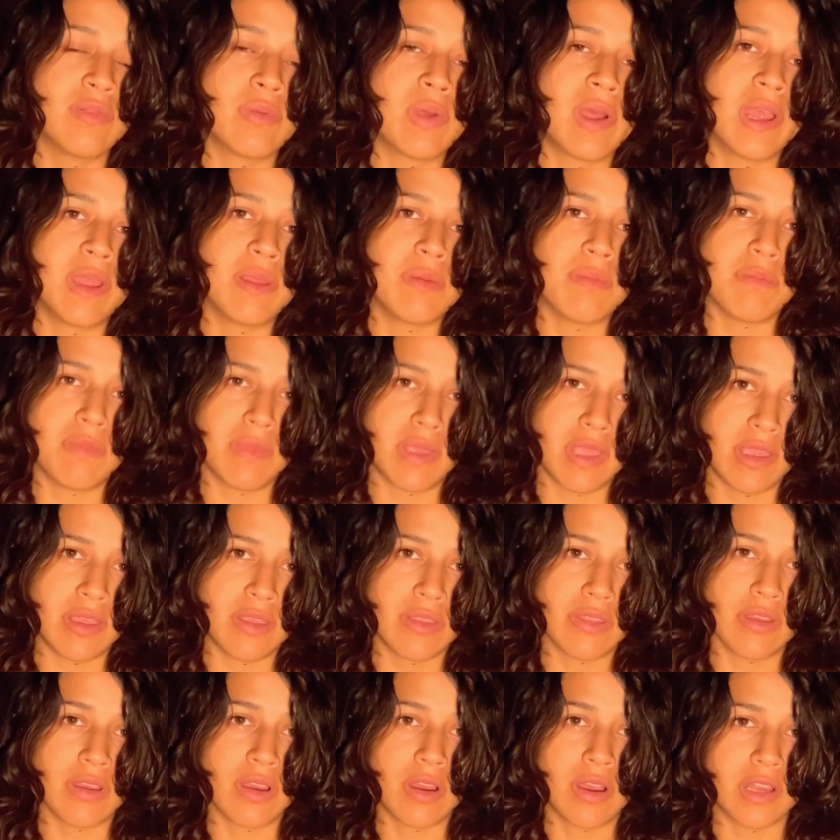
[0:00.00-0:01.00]
why I make
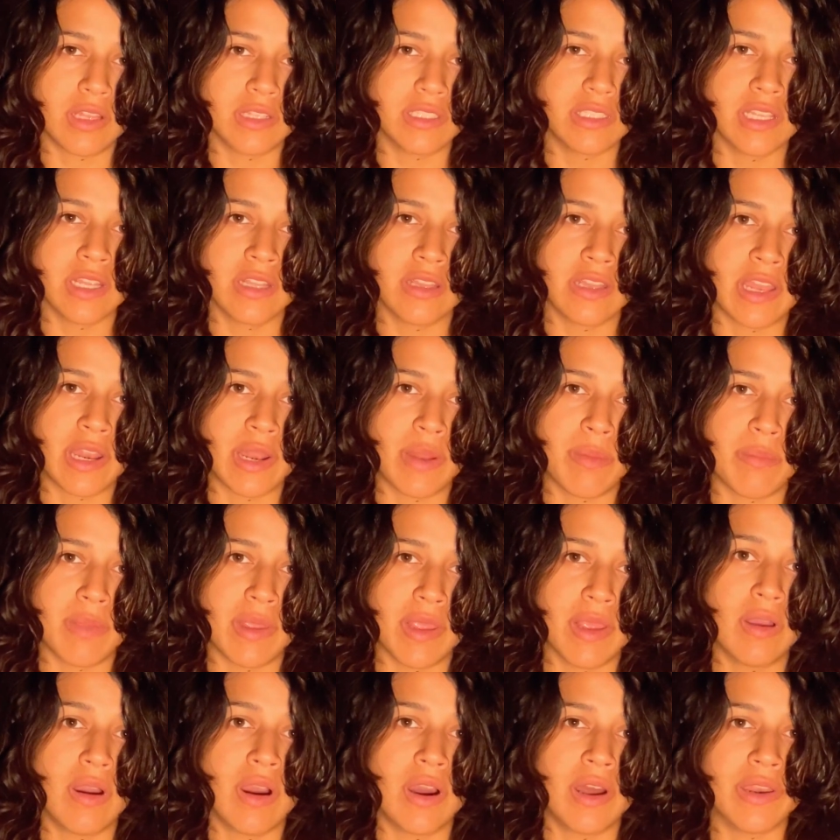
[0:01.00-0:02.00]
the content that I
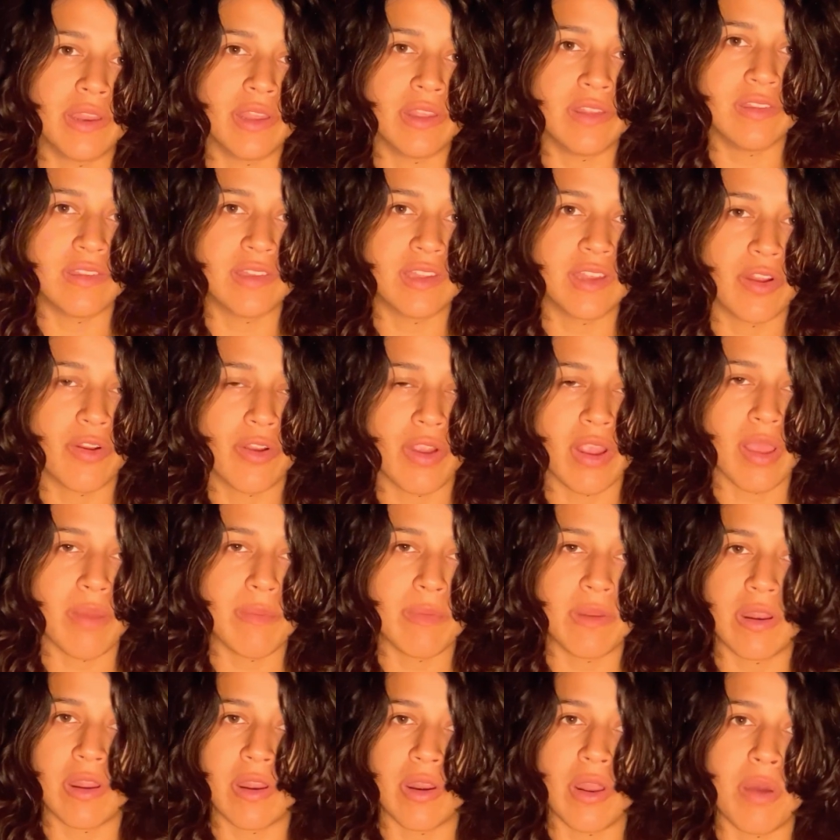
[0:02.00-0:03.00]
make on Instagram
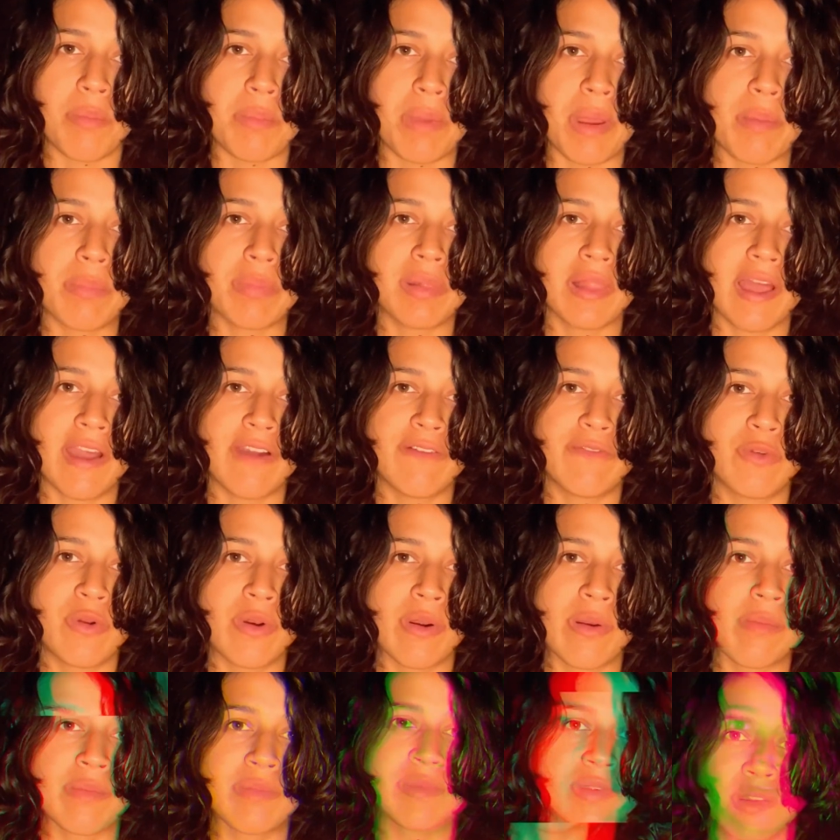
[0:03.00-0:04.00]
and on all my
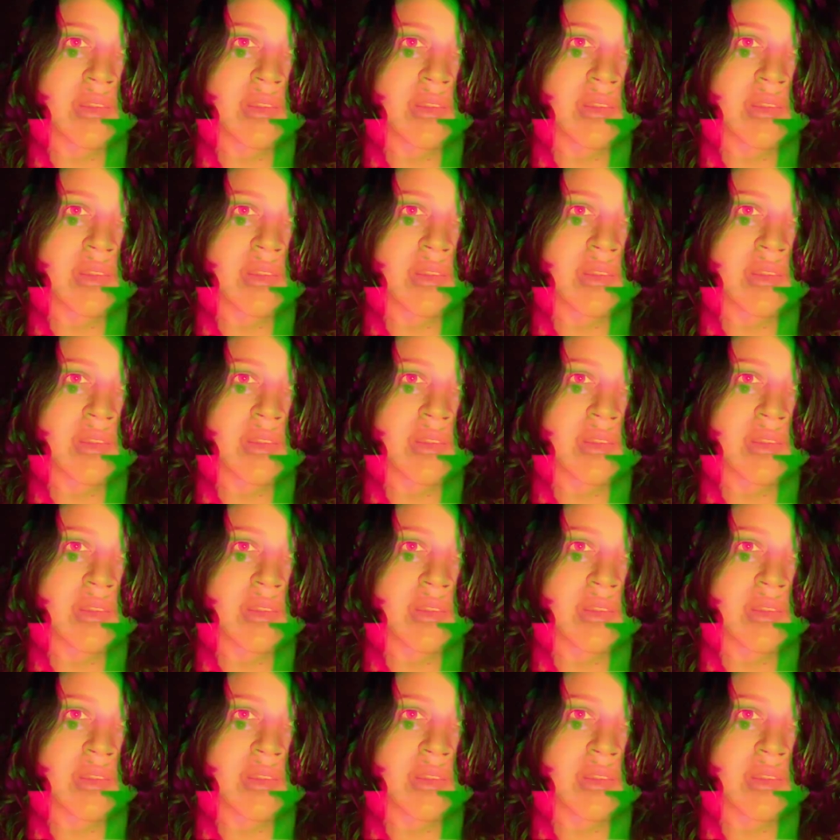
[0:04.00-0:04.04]
platforms.